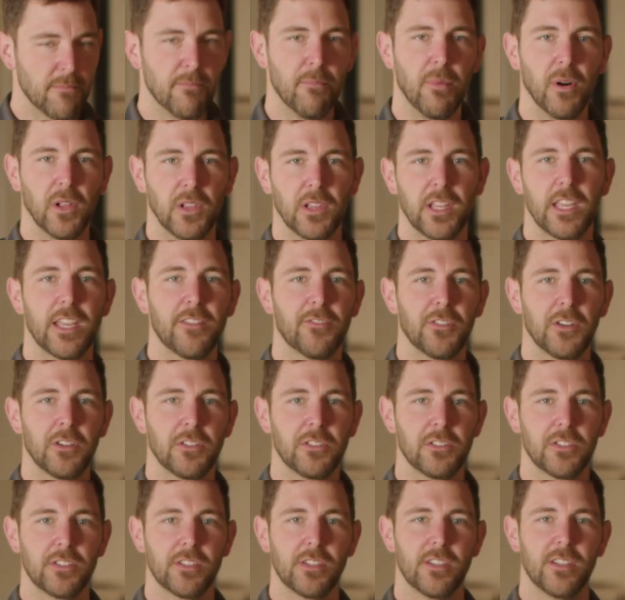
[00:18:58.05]

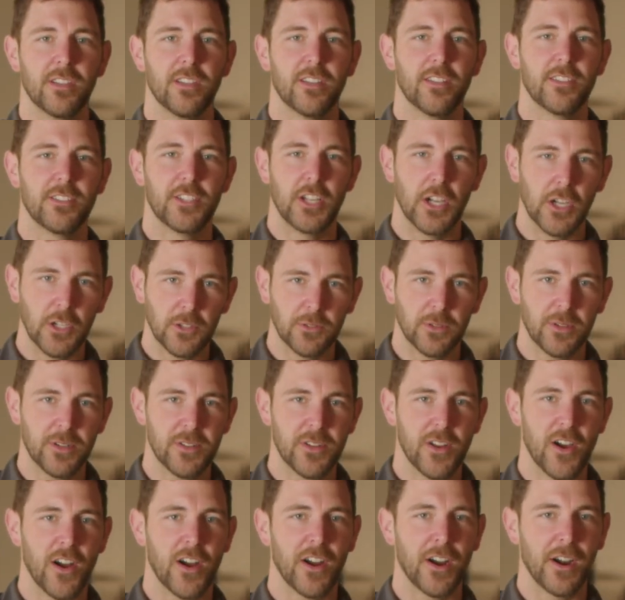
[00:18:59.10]
believers.
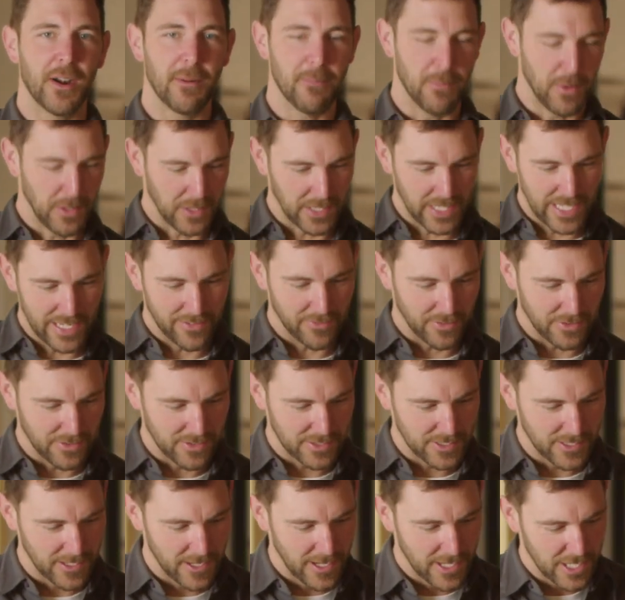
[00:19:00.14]
Children are
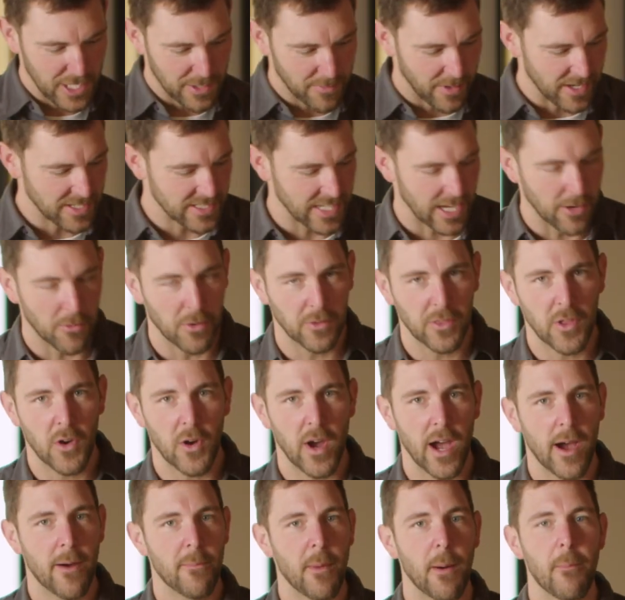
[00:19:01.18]
believers. You may say, well, no,
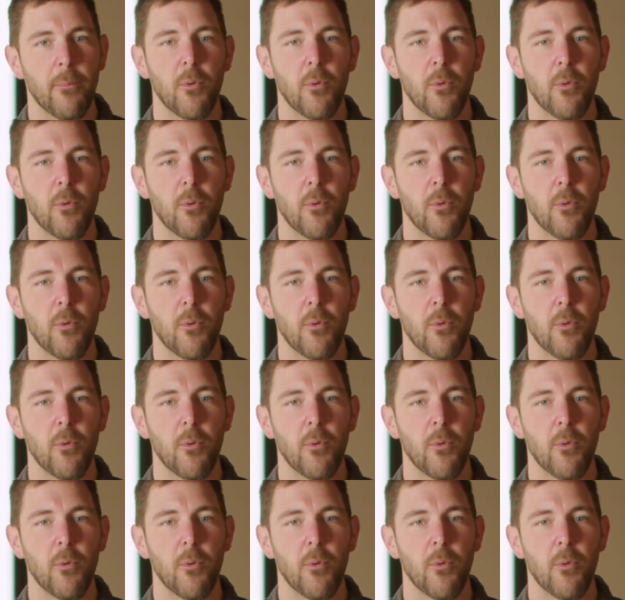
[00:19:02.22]
I'm a